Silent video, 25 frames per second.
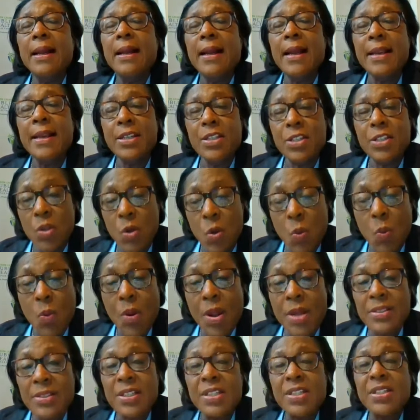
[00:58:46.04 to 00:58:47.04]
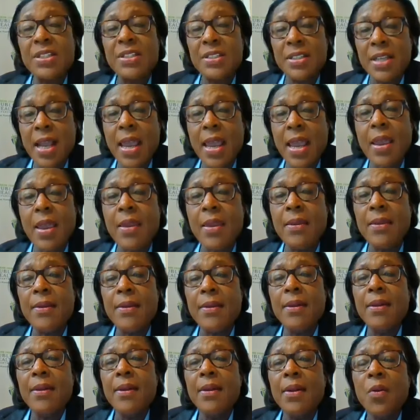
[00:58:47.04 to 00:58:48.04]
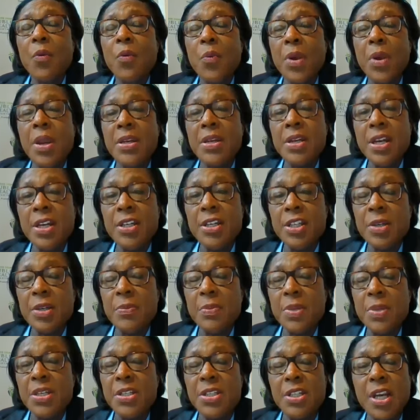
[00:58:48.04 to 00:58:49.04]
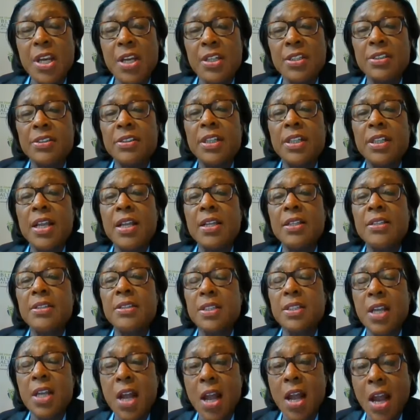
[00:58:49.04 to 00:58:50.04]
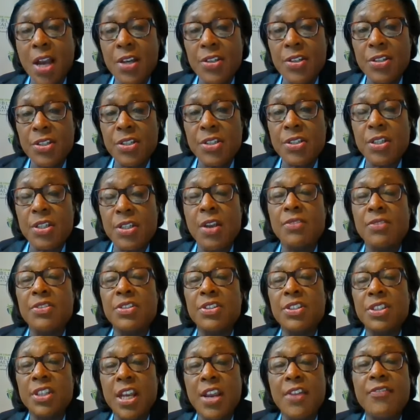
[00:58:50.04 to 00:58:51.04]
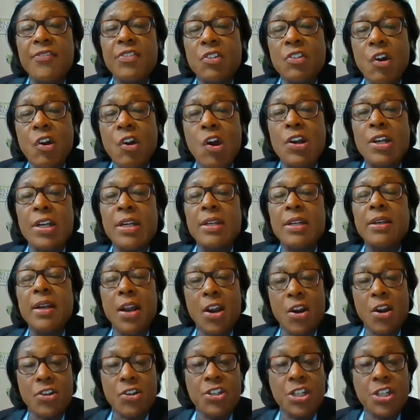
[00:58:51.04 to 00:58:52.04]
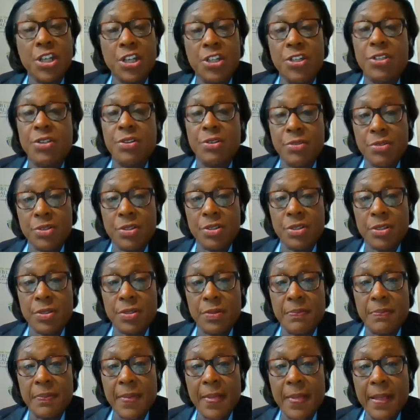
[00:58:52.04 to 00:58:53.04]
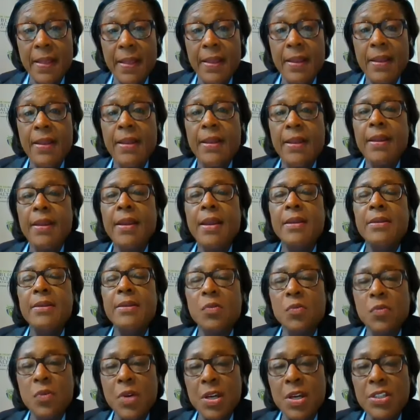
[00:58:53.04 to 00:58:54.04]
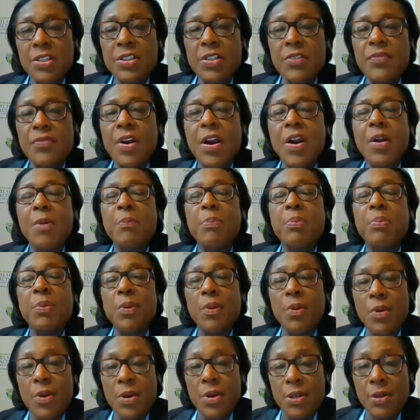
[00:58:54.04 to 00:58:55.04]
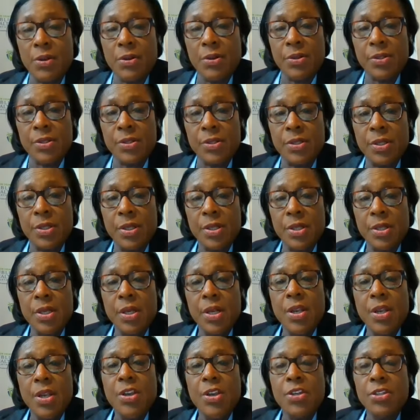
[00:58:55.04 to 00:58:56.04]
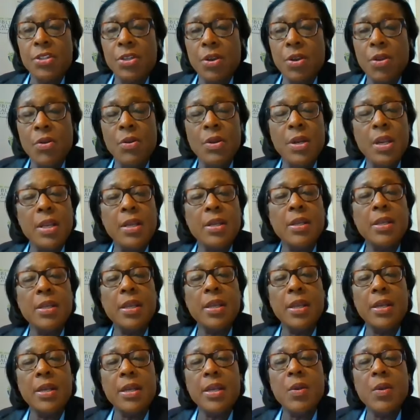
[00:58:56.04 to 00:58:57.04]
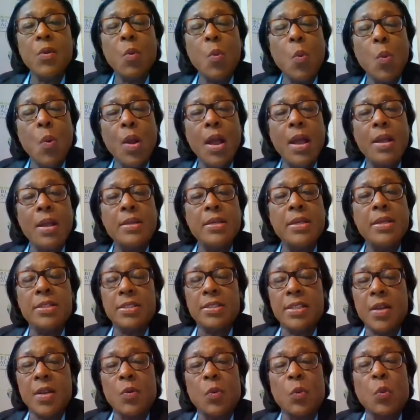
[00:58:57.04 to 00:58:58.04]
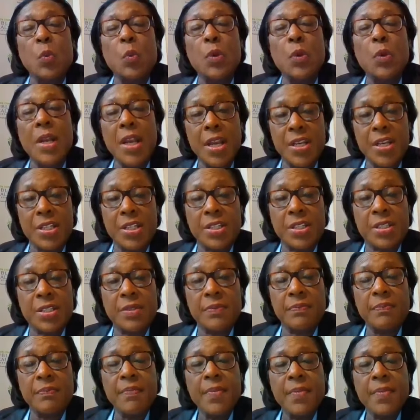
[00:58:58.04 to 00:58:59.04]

I do want to say we need to be just as conscious of safeguarding our teachers and the rest of our employers, so that anyone that's at risk